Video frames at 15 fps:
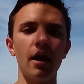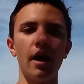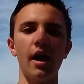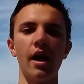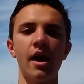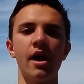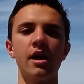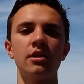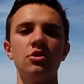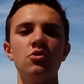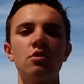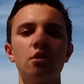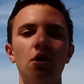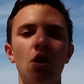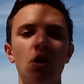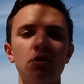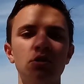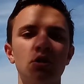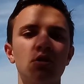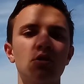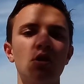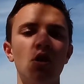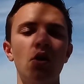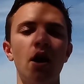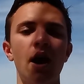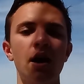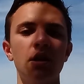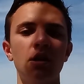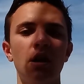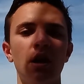and you can also go
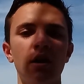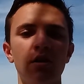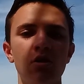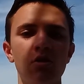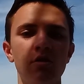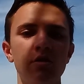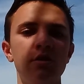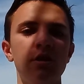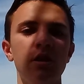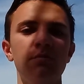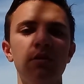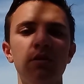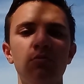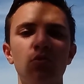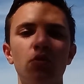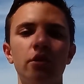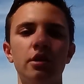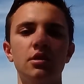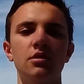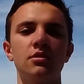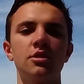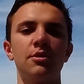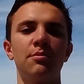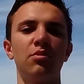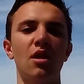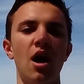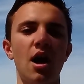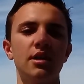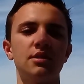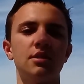ahead and go to
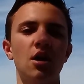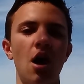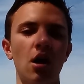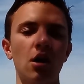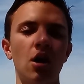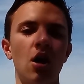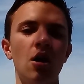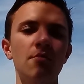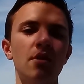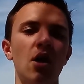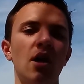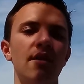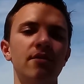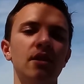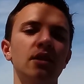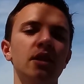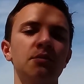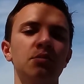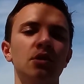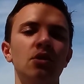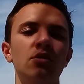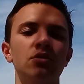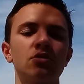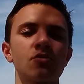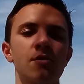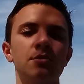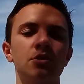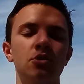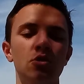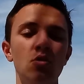dbbaitpens.com. I'll have that link below in the
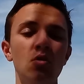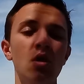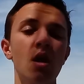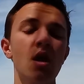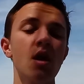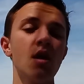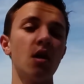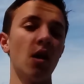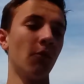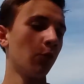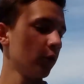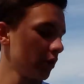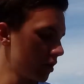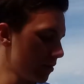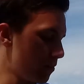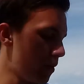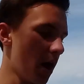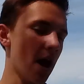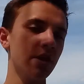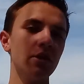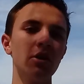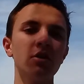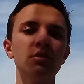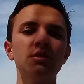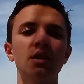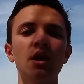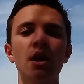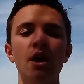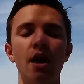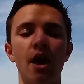description too, of where you can buy those
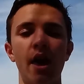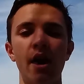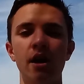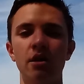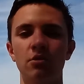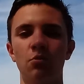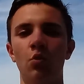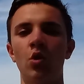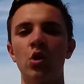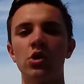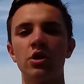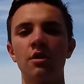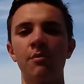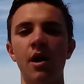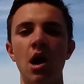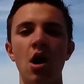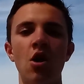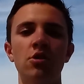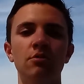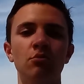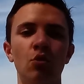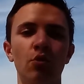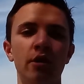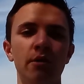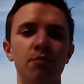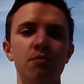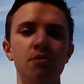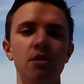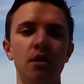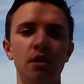and where you can buy other marine
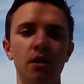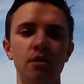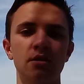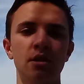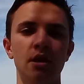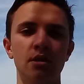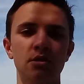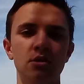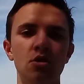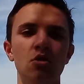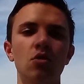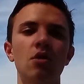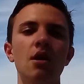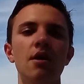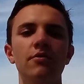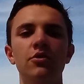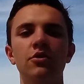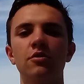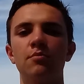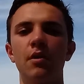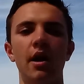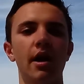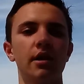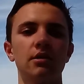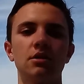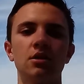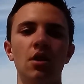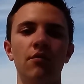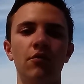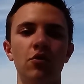things too. You can buy
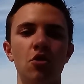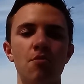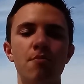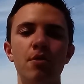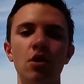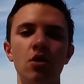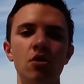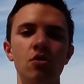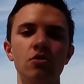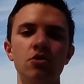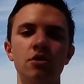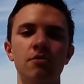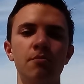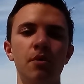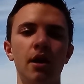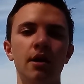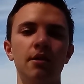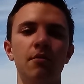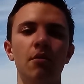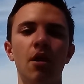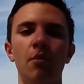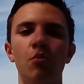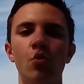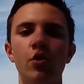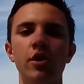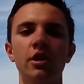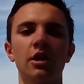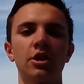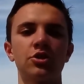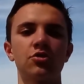stuff for your boat, you can buy marine
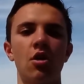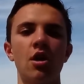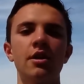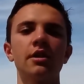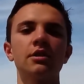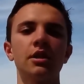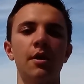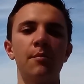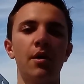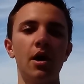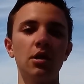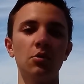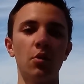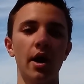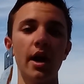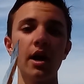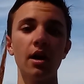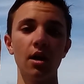electronics, and by the way,